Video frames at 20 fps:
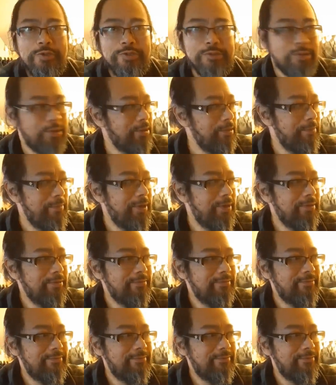It's all about,
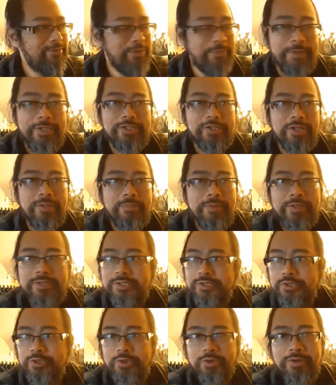to me, it's all about
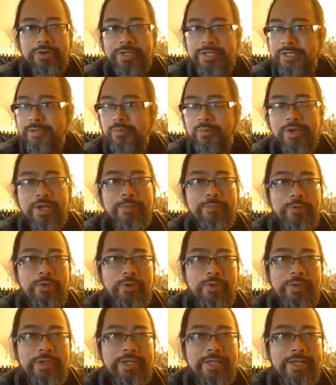this journey and what I'm
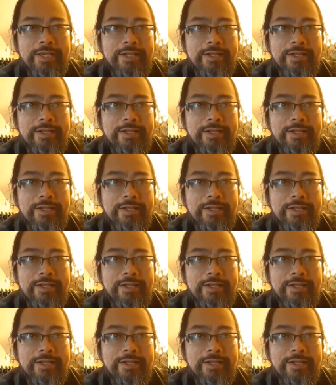doing,